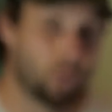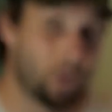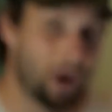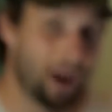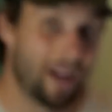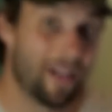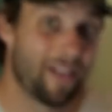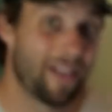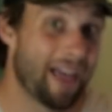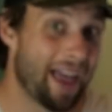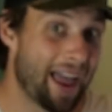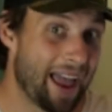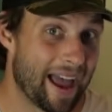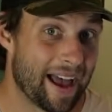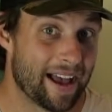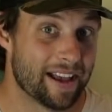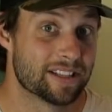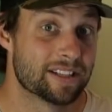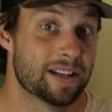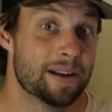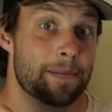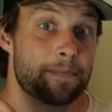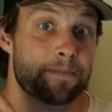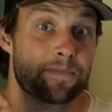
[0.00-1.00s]
well
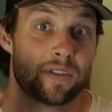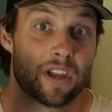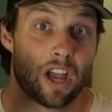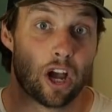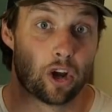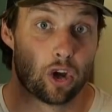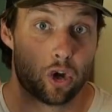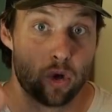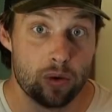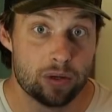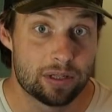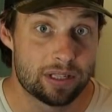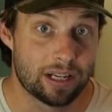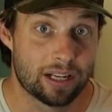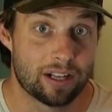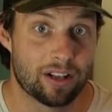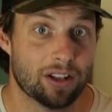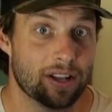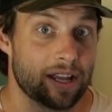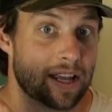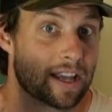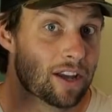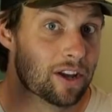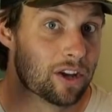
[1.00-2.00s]
as
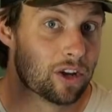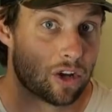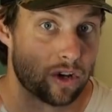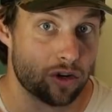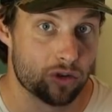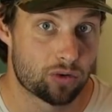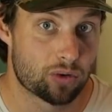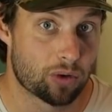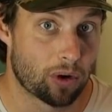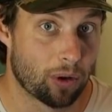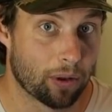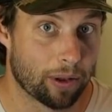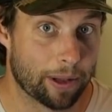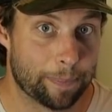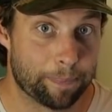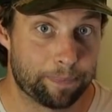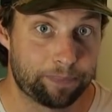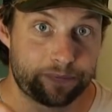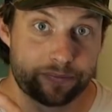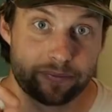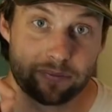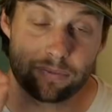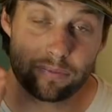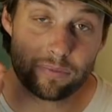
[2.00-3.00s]
acoustically control it.
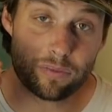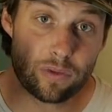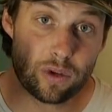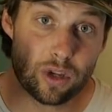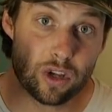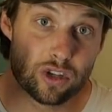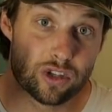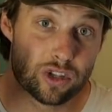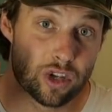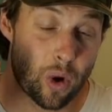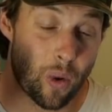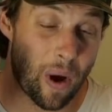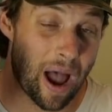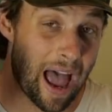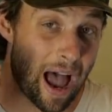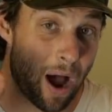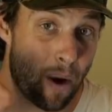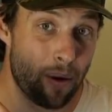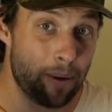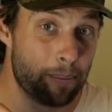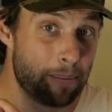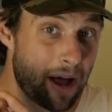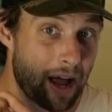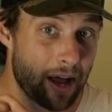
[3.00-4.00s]
So
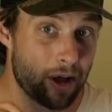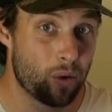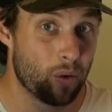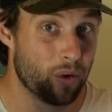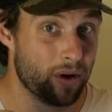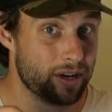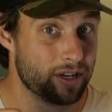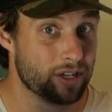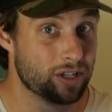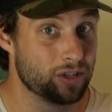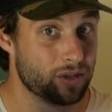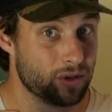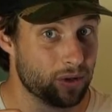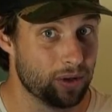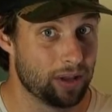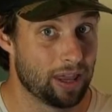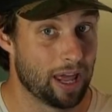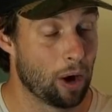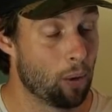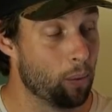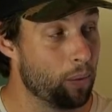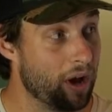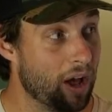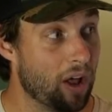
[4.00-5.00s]
how am I going to do
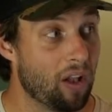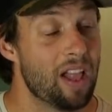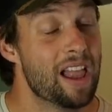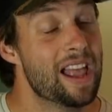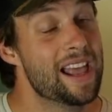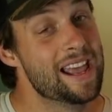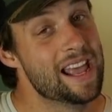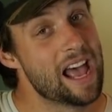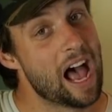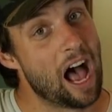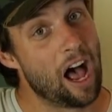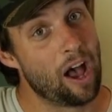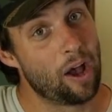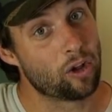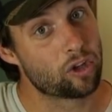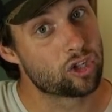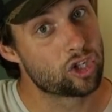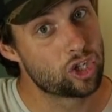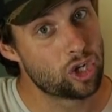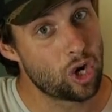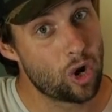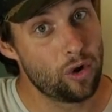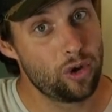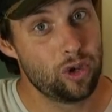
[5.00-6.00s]
that? Well, I'll
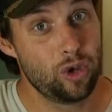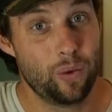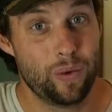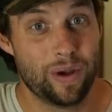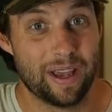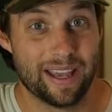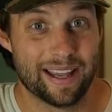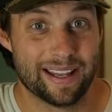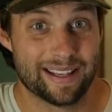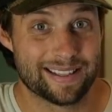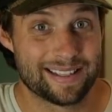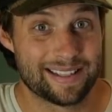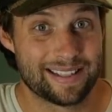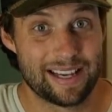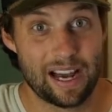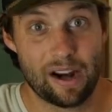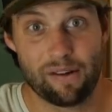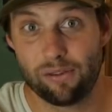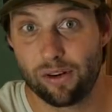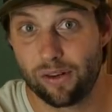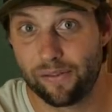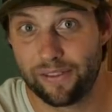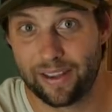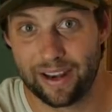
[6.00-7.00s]
show you in
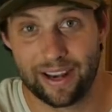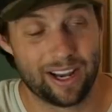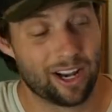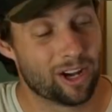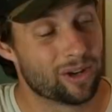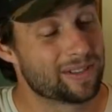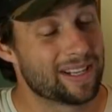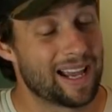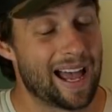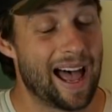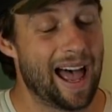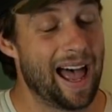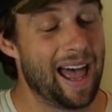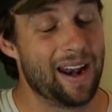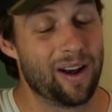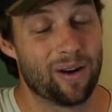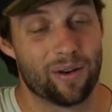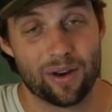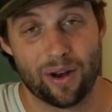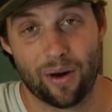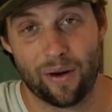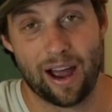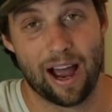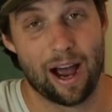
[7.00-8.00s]
several videos. I
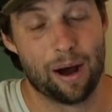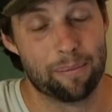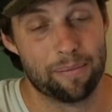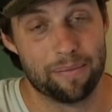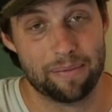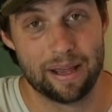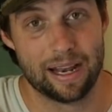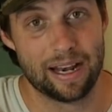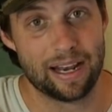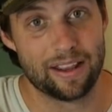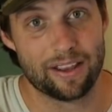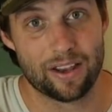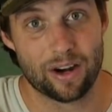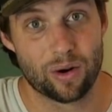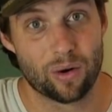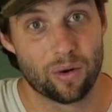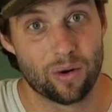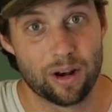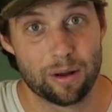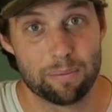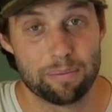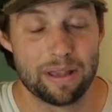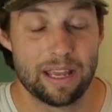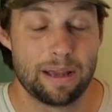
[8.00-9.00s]
don't know how many they're
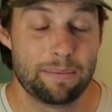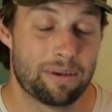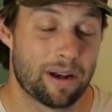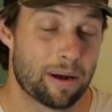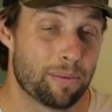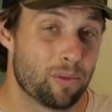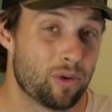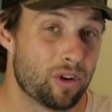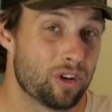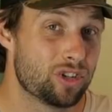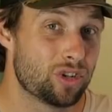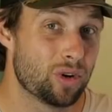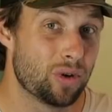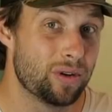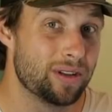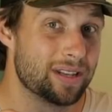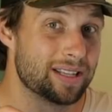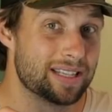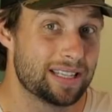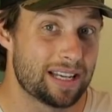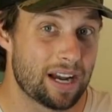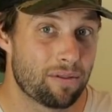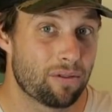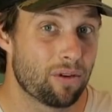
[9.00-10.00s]
going to be, but I'm going to show you in
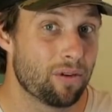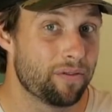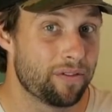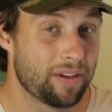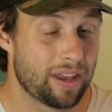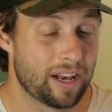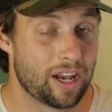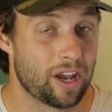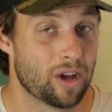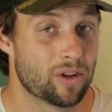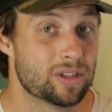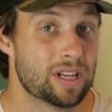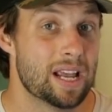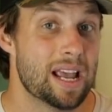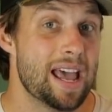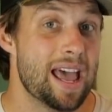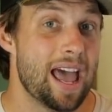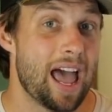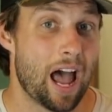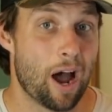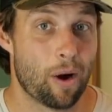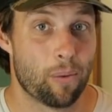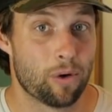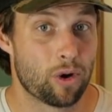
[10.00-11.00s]
several videos
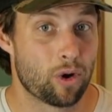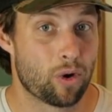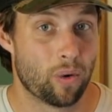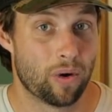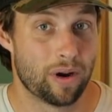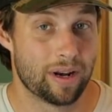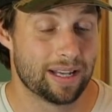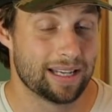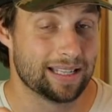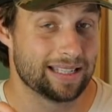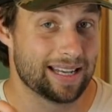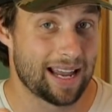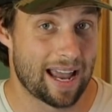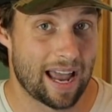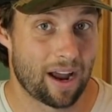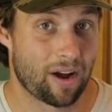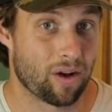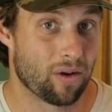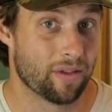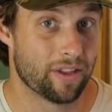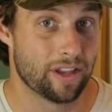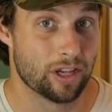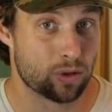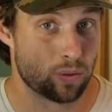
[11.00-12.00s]
how we're going to
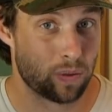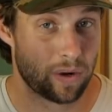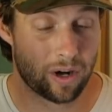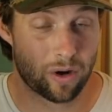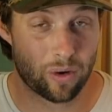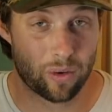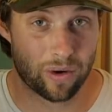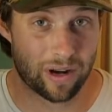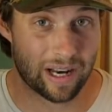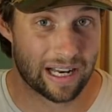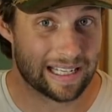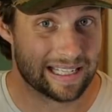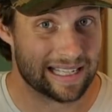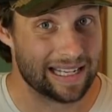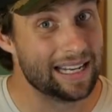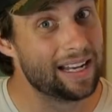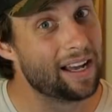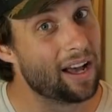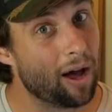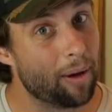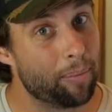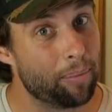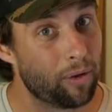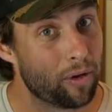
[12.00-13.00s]
tackle this. We are going to
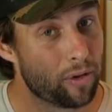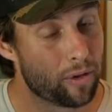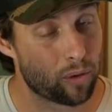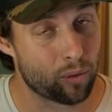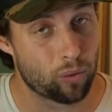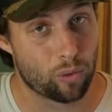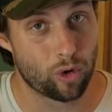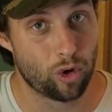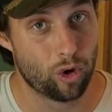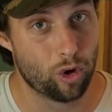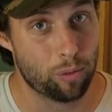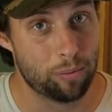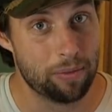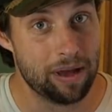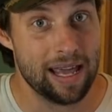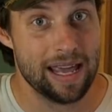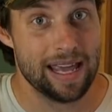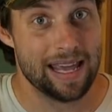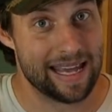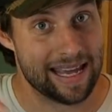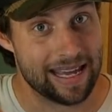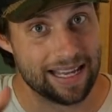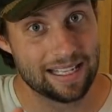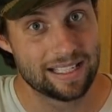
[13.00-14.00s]
decouple the room
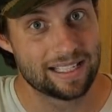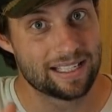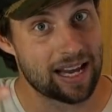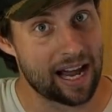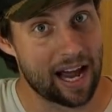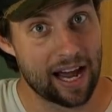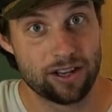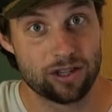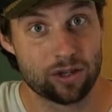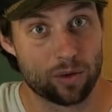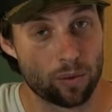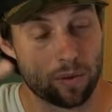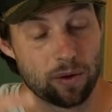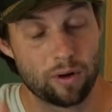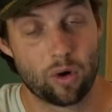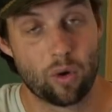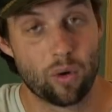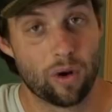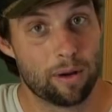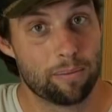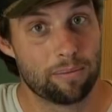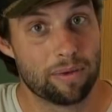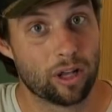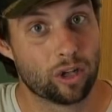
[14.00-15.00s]
inside, so we're
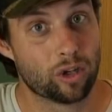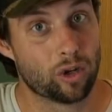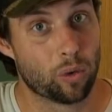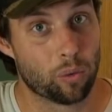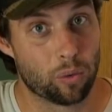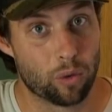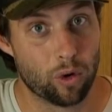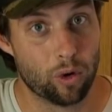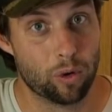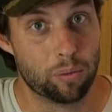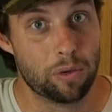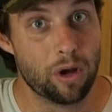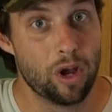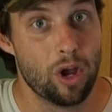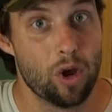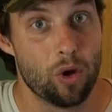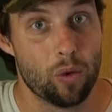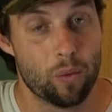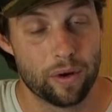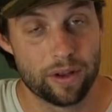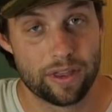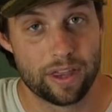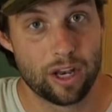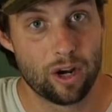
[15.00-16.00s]
going to build a room
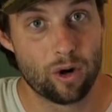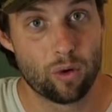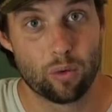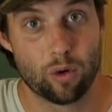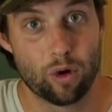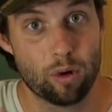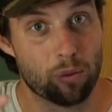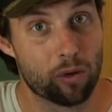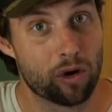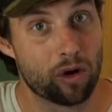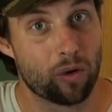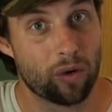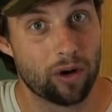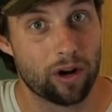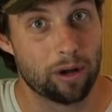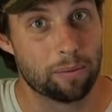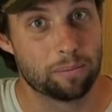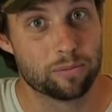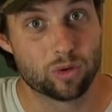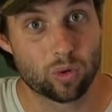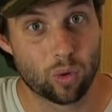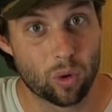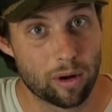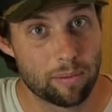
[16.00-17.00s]
within a room. We're going to
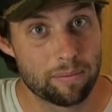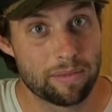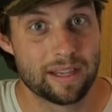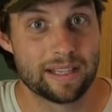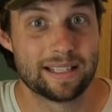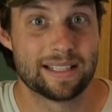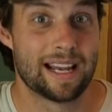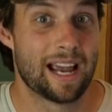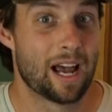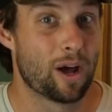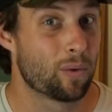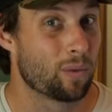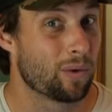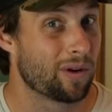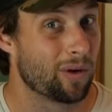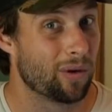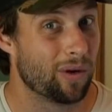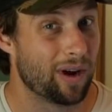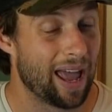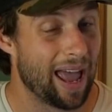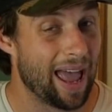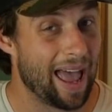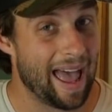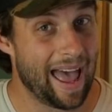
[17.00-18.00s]
absorb the sound. We're
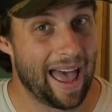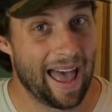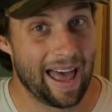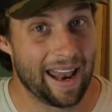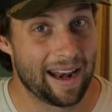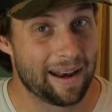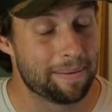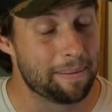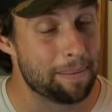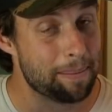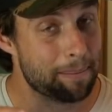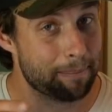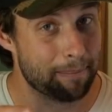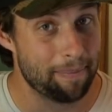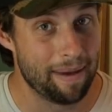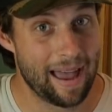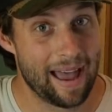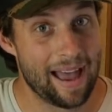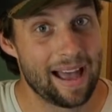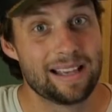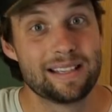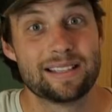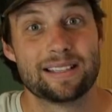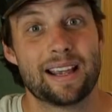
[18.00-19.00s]
going to add
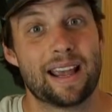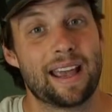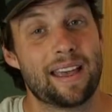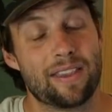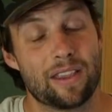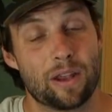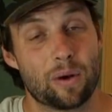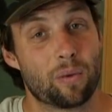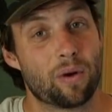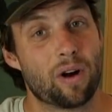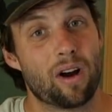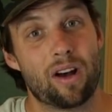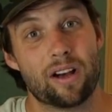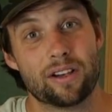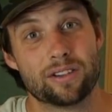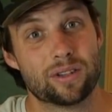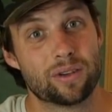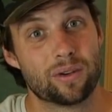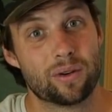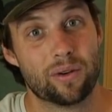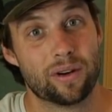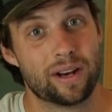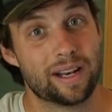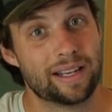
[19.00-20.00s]
mass, and then we're
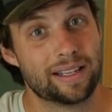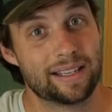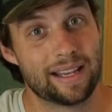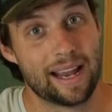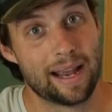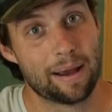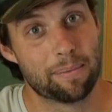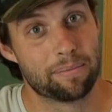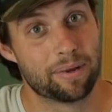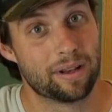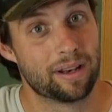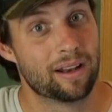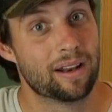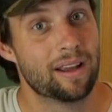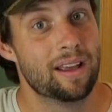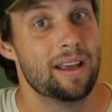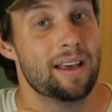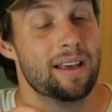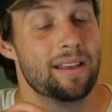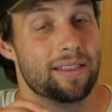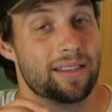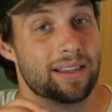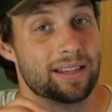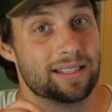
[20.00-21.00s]
also going to dampen
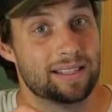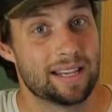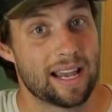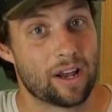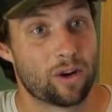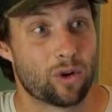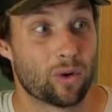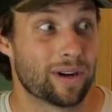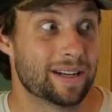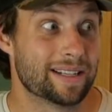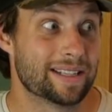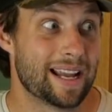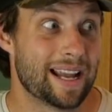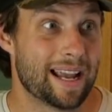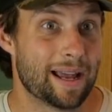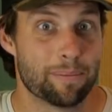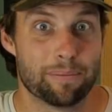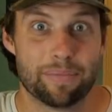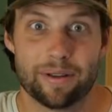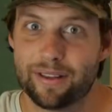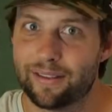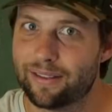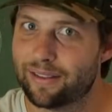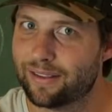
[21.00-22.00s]
the sound, or
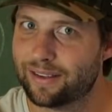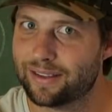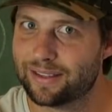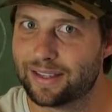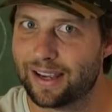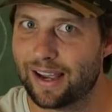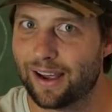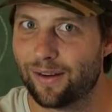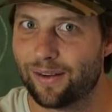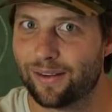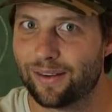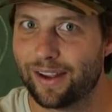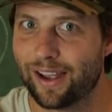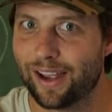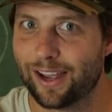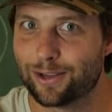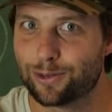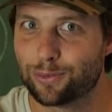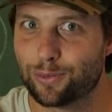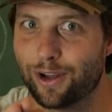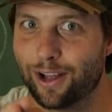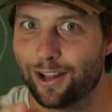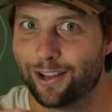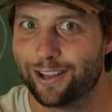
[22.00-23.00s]
damp the sound
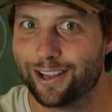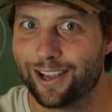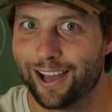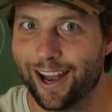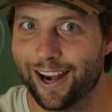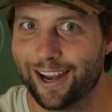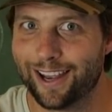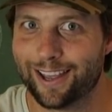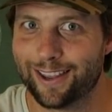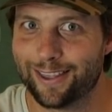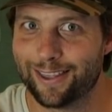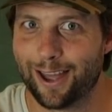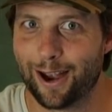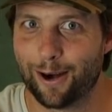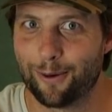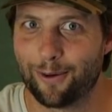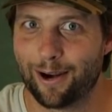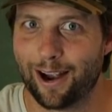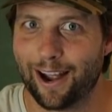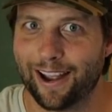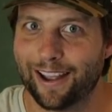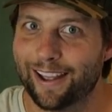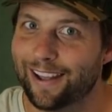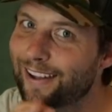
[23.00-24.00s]
as well. You got to get that
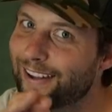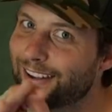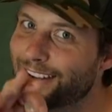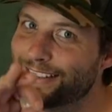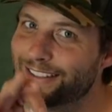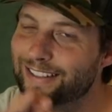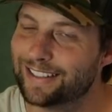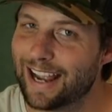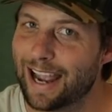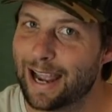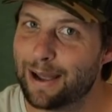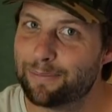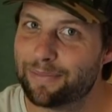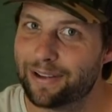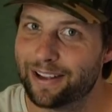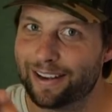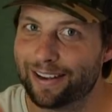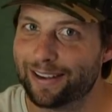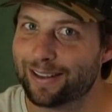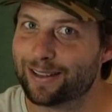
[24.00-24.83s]
right. Dampen